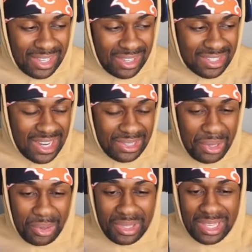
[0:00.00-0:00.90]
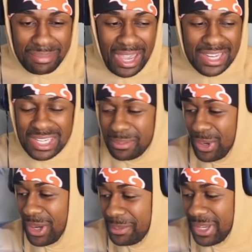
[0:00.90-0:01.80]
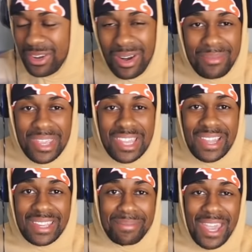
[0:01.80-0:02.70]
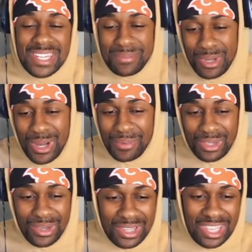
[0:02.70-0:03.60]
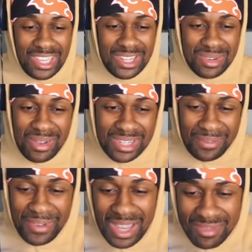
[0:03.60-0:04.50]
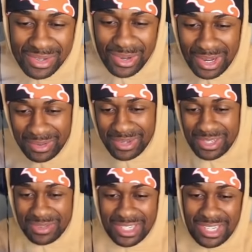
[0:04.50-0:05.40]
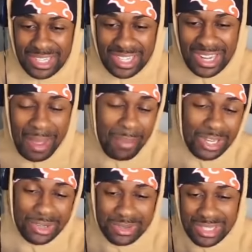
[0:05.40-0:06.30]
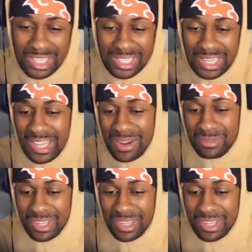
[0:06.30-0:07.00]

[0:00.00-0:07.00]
it's not Little League basketball, but you know what I mean? Like basketball for little kids. When I was like 5 years old, I would do some shit like that. I might do some shit like that now, to be